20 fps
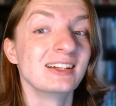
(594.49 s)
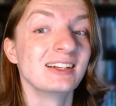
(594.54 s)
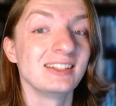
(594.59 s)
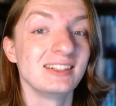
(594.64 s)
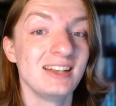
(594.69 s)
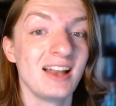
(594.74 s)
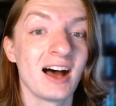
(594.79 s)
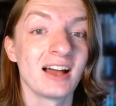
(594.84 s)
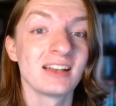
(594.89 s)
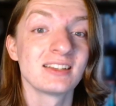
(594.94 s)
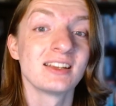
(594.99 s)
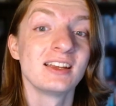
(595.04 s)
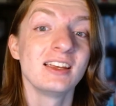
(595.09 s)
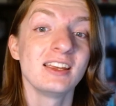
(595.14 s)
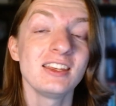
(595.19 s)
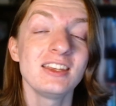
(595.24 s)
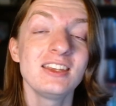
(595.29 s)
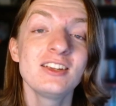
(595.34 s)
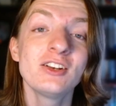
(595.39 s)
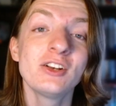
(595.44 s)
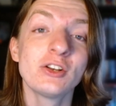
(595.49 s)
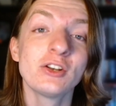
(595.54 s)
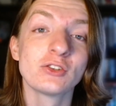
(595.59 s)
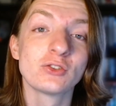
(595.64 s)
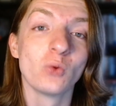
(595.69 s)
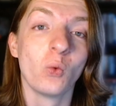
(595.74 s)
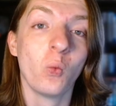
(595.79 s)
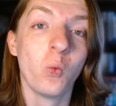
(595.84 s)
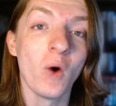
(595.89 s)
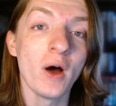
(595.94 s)
Not, here's
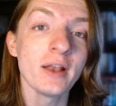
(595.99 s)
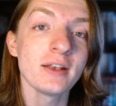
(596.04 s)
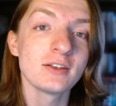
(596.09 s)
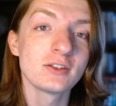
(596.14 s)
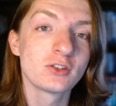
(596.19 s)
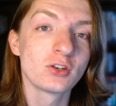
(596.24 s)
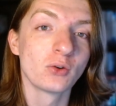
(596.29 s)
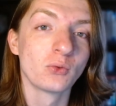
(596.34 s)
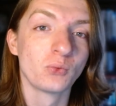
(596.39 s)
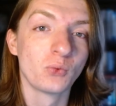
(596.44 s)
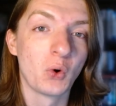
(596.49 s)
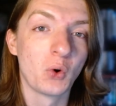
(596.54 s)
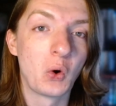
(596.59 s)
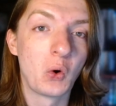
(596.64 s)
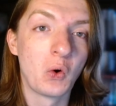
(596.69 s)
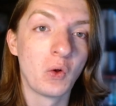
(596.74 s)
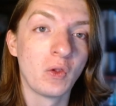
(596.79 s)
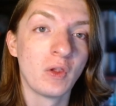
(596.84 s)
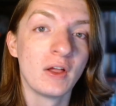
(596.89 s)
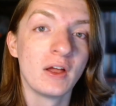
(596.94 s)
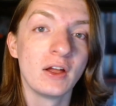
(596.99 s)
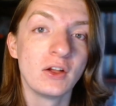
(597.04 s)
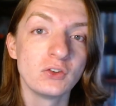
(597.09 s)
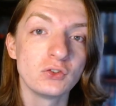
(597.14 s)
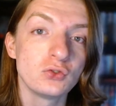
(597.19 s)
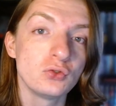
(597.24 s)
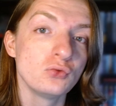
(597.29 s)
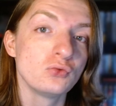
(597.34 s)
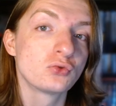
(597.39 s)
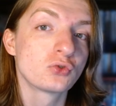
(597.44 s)
what to roll
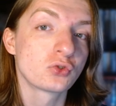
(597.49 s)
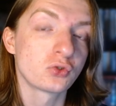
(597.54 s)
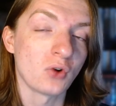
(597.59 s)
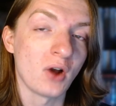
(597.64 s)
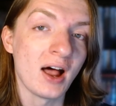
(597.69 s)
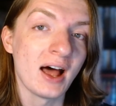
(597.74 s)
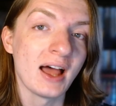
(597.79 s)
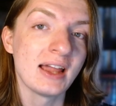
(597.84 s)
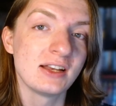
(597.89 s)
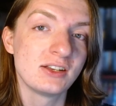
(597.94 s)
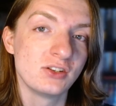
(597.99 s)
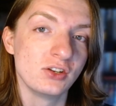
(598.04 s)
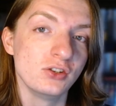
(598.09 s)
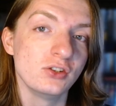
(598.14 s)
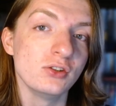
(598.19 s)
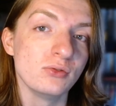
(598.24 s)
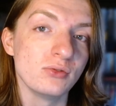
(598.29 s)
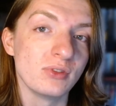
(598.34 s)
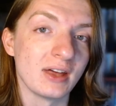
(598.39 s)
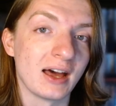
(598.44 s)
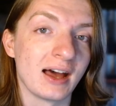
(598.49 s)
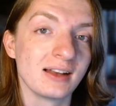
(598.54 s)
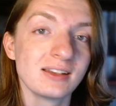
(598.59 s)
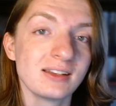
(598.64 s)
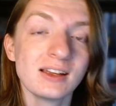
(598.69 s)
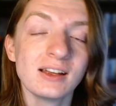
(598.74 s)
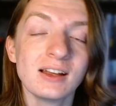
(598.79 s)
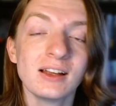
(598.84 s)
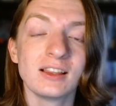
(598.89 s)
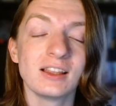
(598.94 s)
to try to do that.
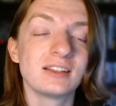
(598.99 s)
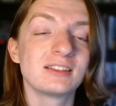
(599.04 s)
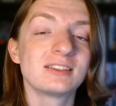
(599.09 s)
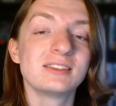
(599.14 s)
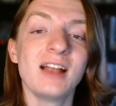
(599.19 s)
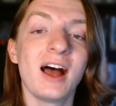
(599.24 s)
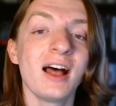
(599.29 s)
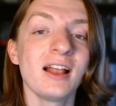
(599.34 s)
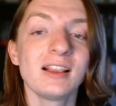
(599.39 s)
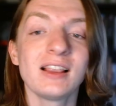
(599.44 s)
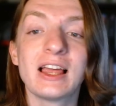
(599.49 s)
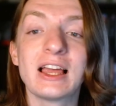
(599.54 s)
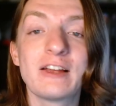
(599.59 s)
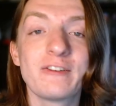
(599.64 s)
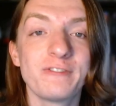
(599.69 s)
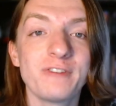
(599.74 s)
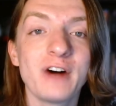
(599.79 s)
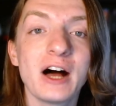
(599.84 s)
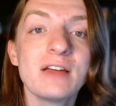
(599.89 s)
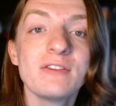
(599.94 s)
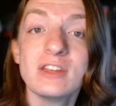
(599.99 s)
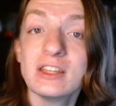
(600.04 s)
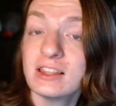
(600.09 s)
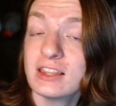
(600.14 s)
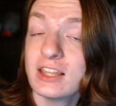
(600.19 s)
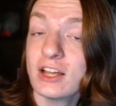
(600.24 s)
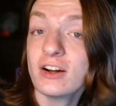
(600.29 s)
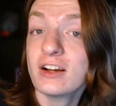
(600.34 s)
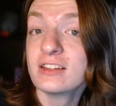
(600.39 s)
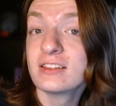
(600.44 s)
It's not like five E.
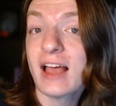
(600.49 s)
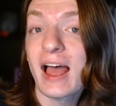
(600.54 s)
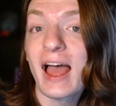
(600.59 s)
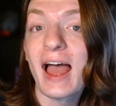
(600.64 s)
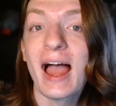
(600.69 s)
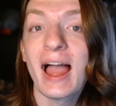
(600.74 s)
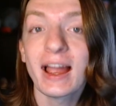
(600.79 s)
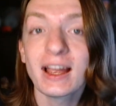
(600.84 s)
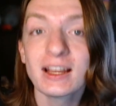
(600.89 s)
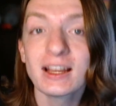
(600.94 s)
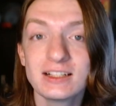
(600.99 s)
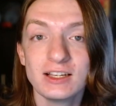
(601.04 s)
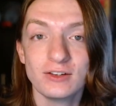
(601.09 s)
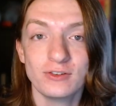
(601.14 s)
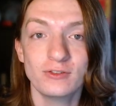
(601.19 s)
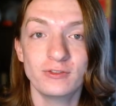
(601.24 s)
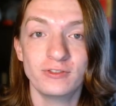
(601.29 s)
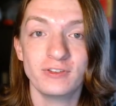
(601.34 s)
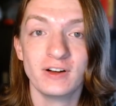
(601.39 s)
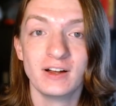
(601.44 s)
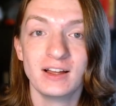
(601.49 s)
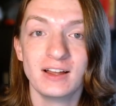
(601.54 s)
There is active...